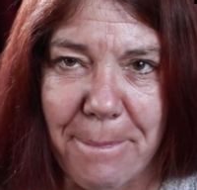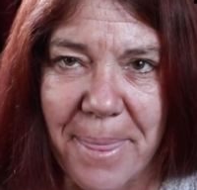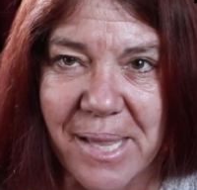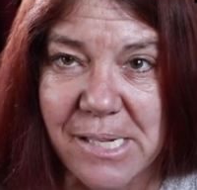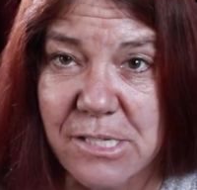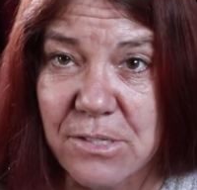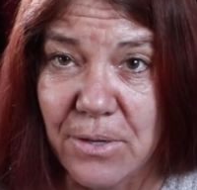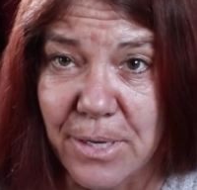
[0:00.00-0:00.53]

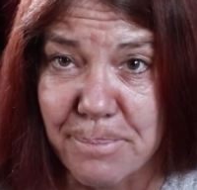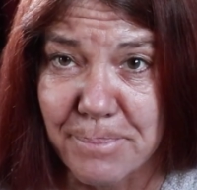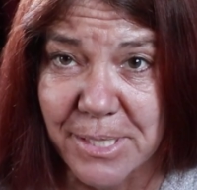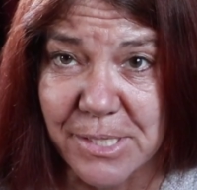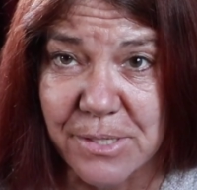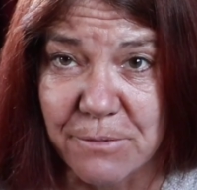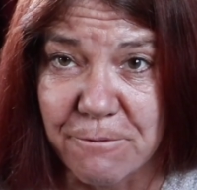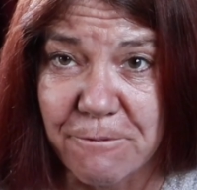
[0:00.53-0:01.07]

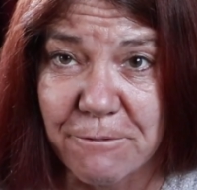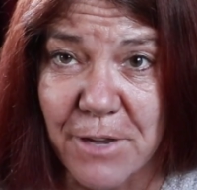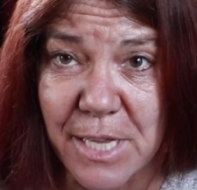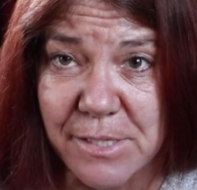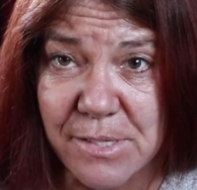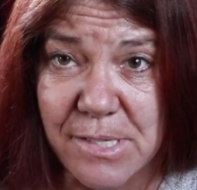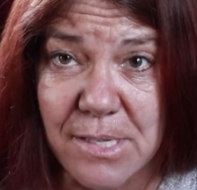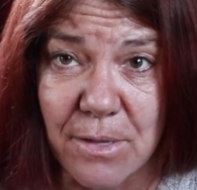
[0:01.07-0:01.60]
excitement and
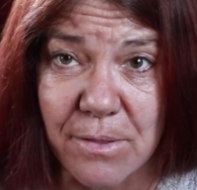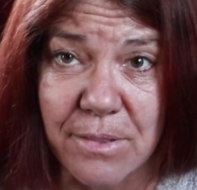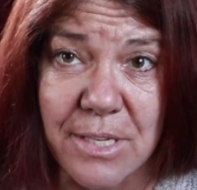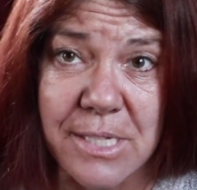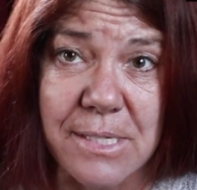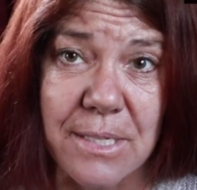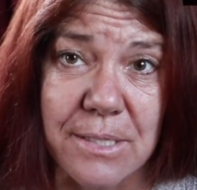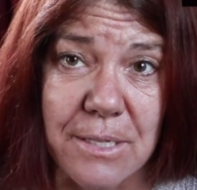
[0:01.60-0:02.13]
fun. So
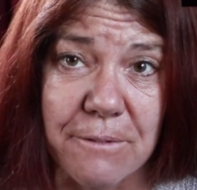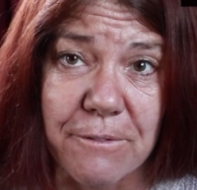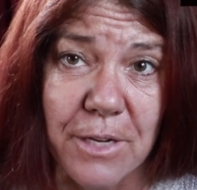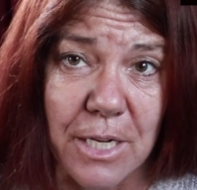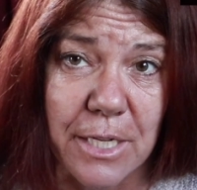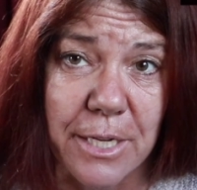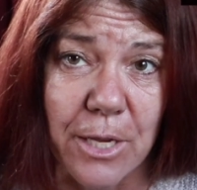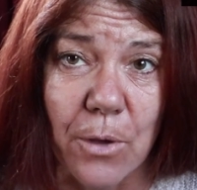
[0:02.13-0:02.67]
things are
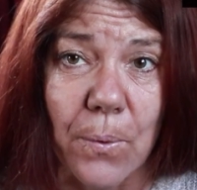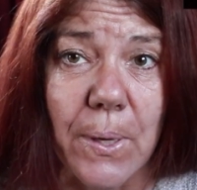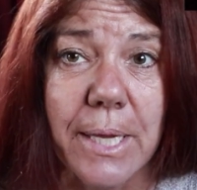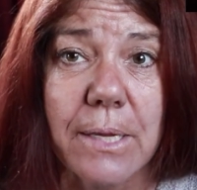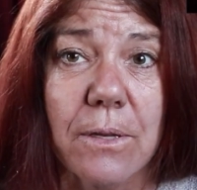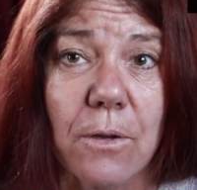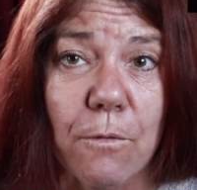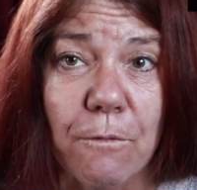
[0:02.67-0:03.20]
definitely going
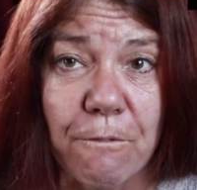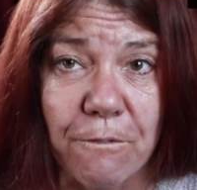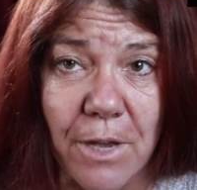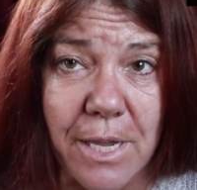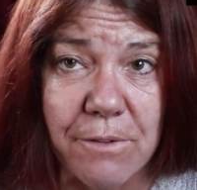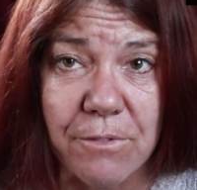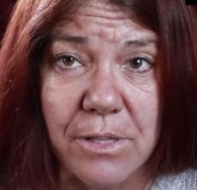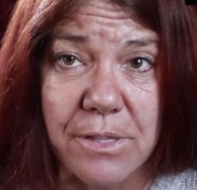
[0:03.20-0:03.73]
in your
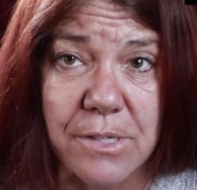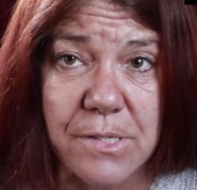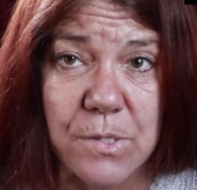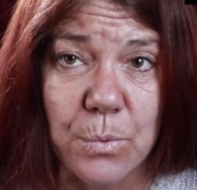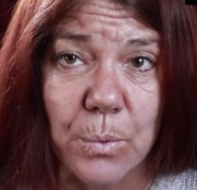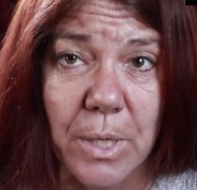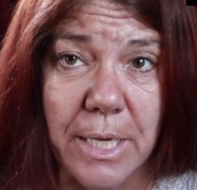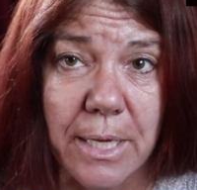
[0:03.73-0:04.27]
favor
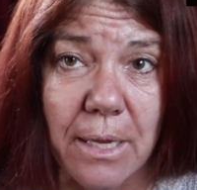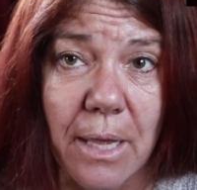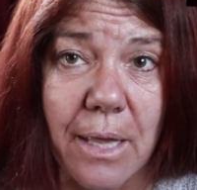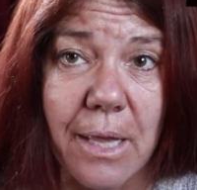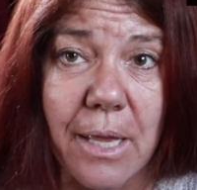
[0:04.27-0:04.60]
this week.